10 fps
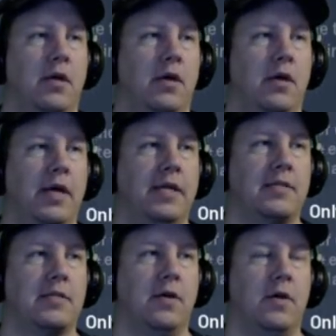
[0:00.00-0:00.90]
All right,
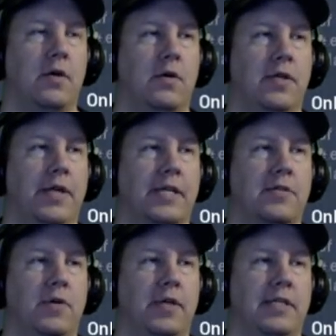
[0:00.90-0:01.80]
so the next
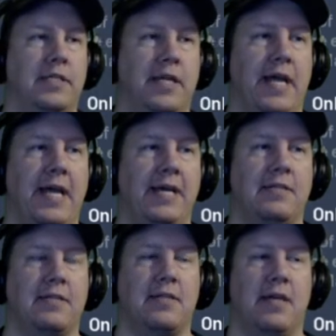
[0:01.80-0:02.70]
one is
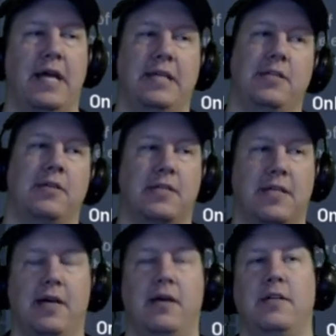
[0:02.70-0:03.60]
Enhance. As you can
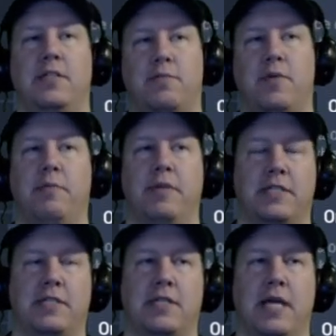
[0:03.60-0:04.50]
tell, it's pretty
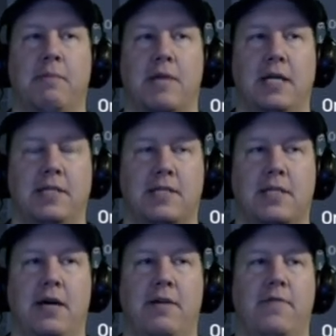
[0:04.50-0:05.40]
much the same kind of
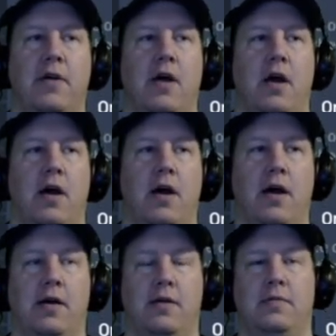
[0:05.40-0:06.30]
stuff
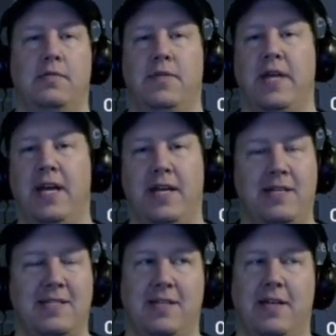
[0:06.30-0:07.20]
uh, that
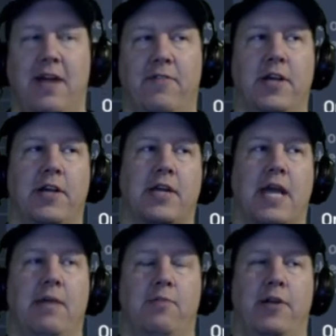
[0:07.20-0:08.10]
is in every other
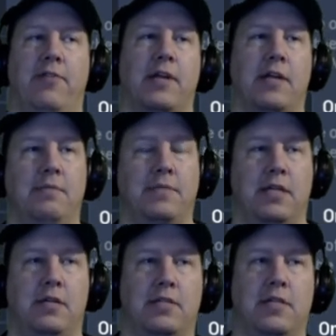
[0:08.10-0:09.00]
game whenever it comes
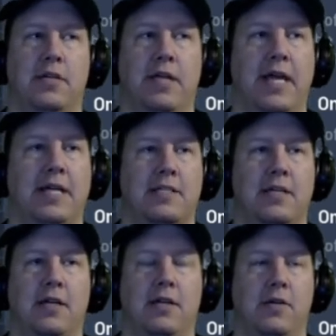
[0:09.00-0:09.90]
to
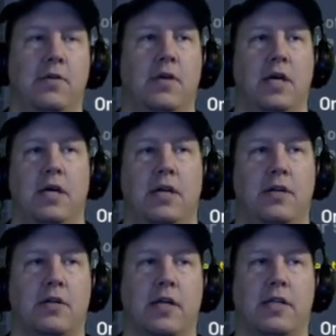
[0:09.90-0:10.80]
enhancing. You
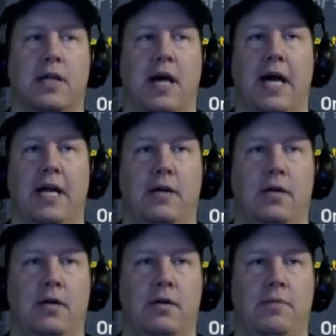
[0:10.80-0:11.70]
you click the
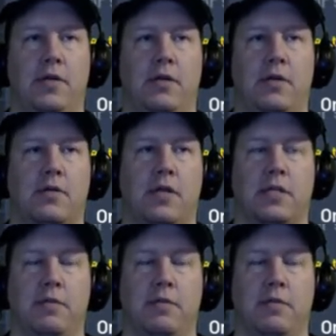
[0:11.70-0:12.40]
item, you click the